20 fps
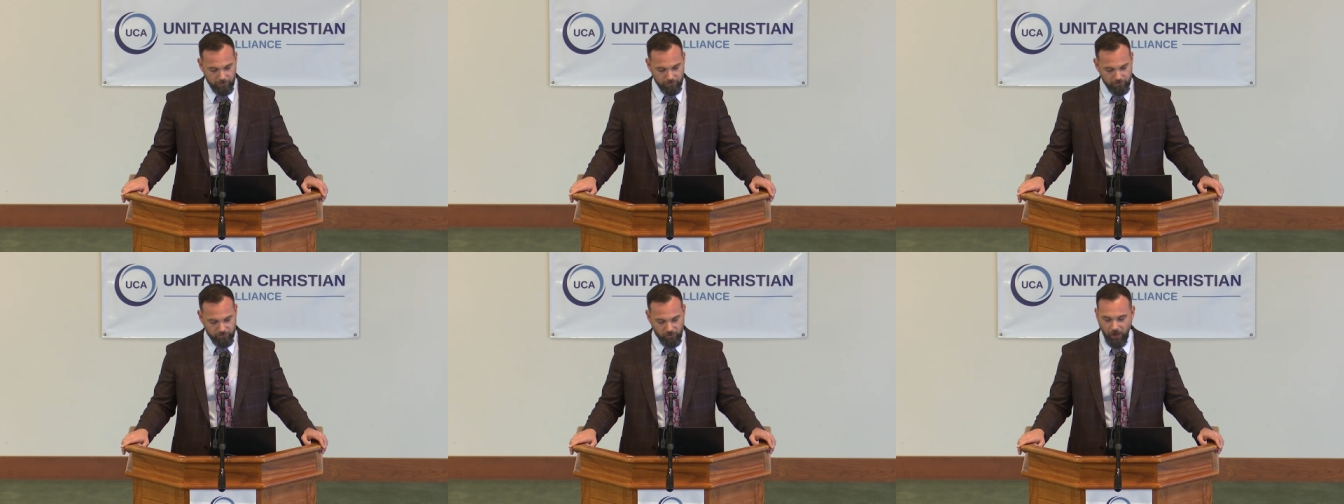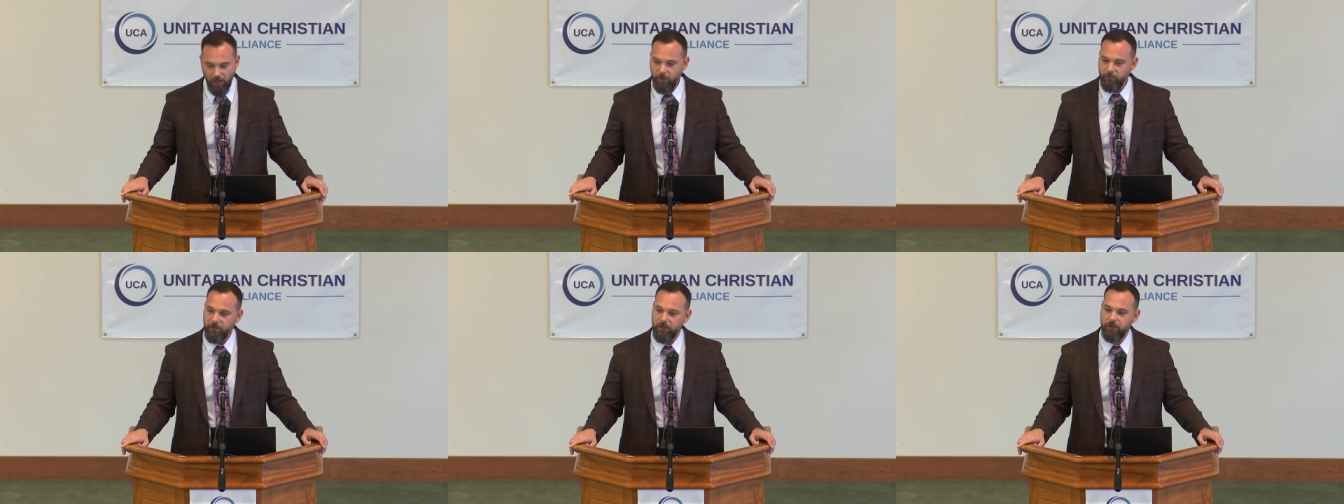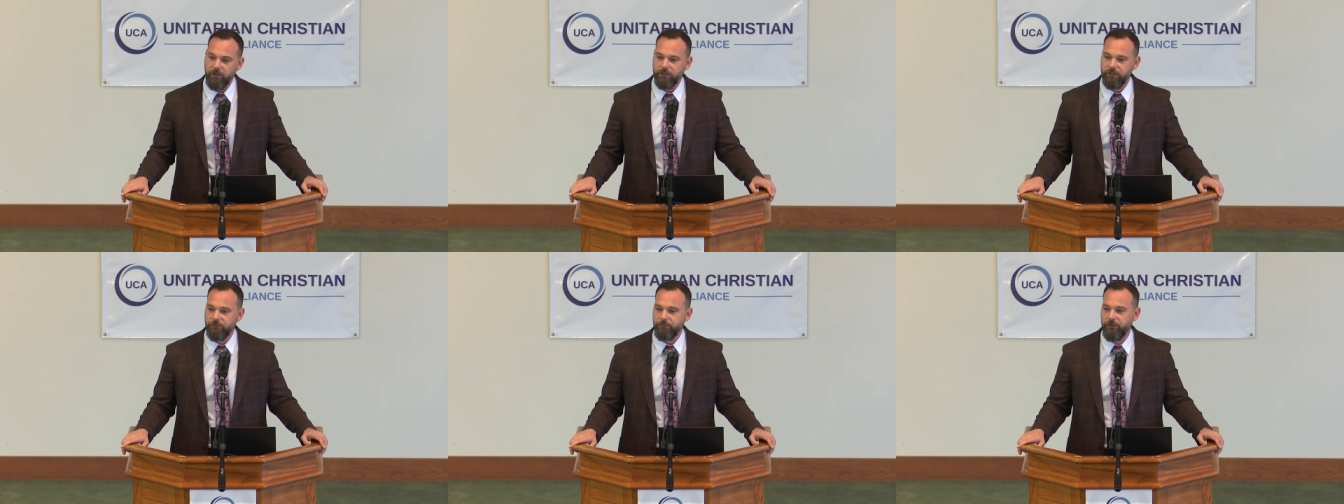So I'm
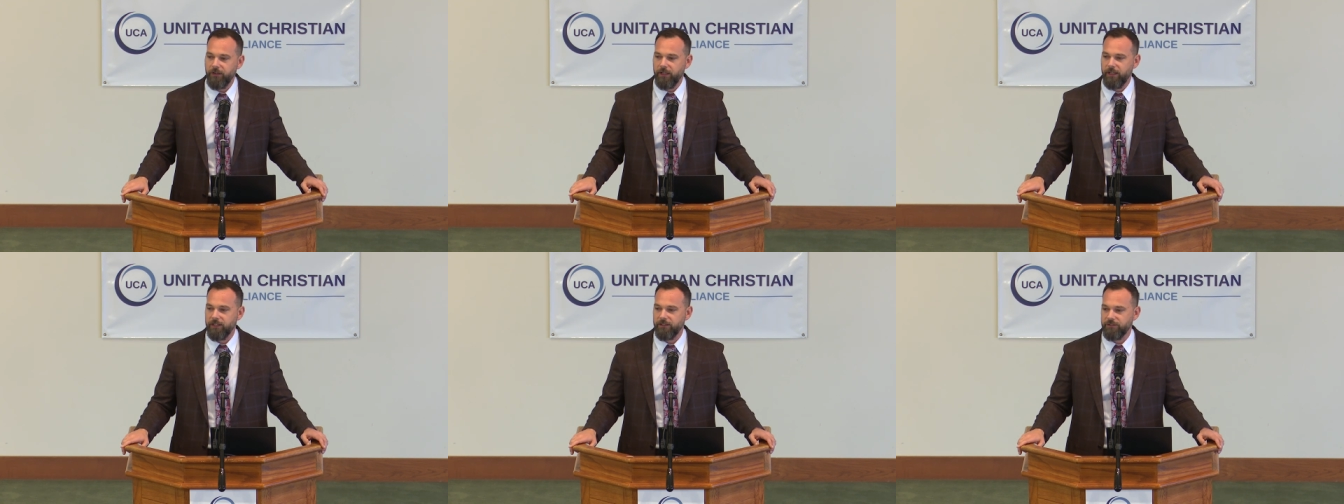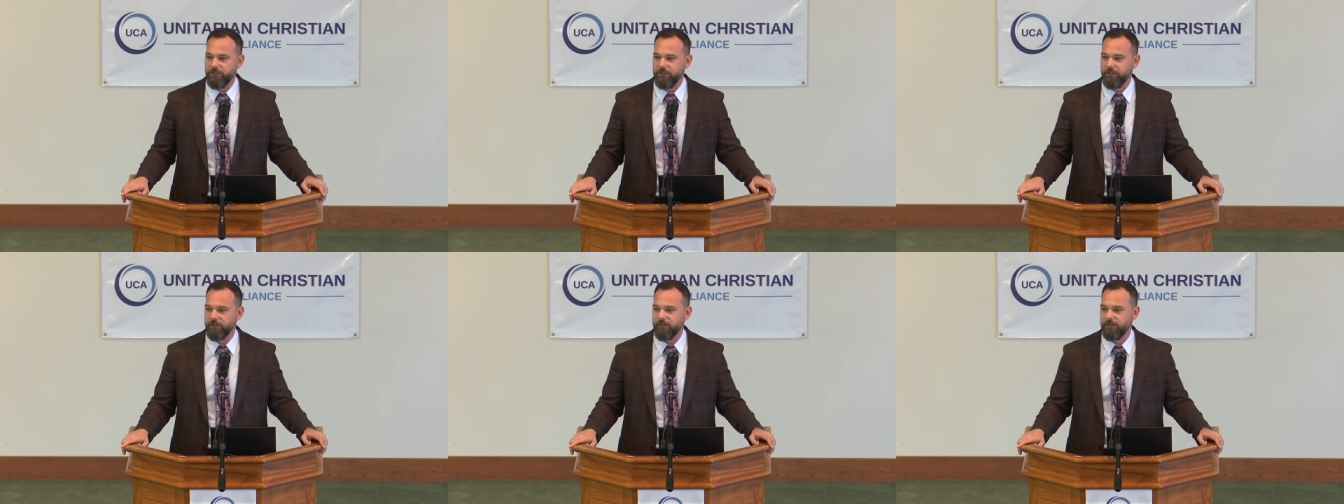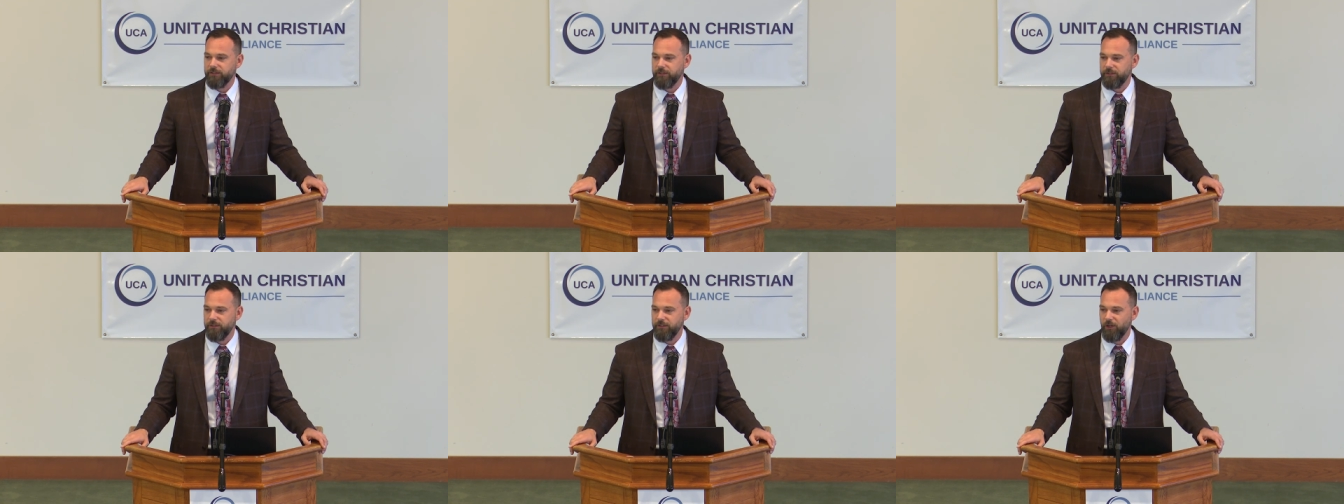here to defend
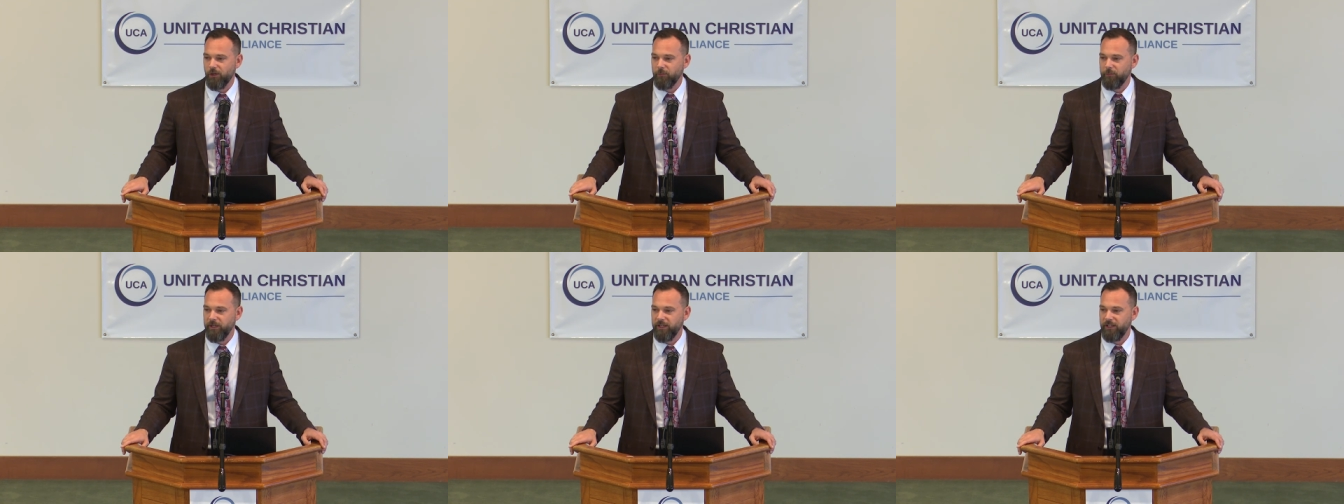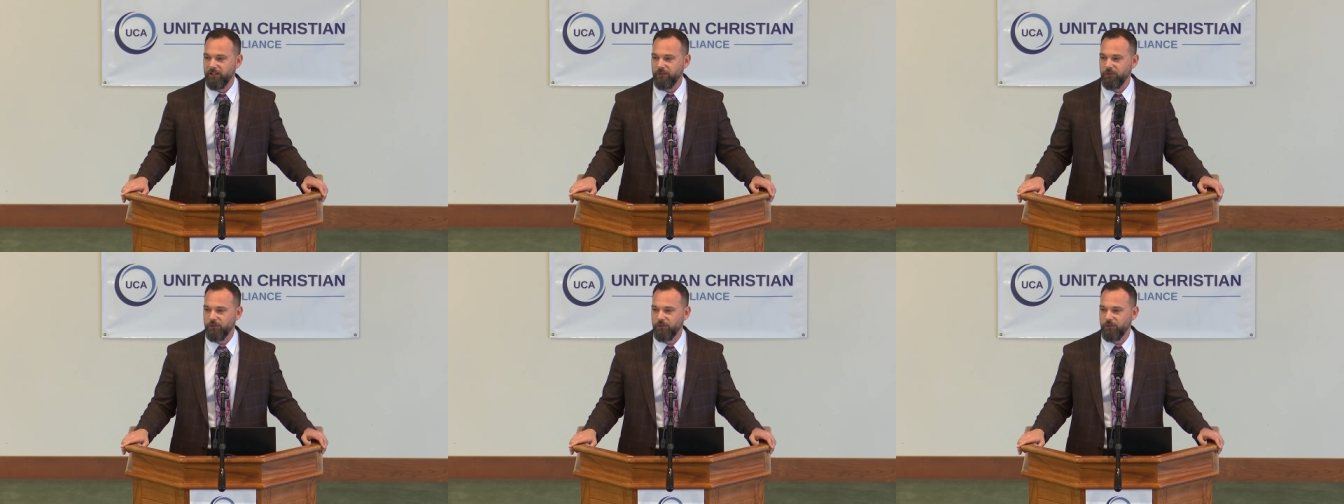the Armenian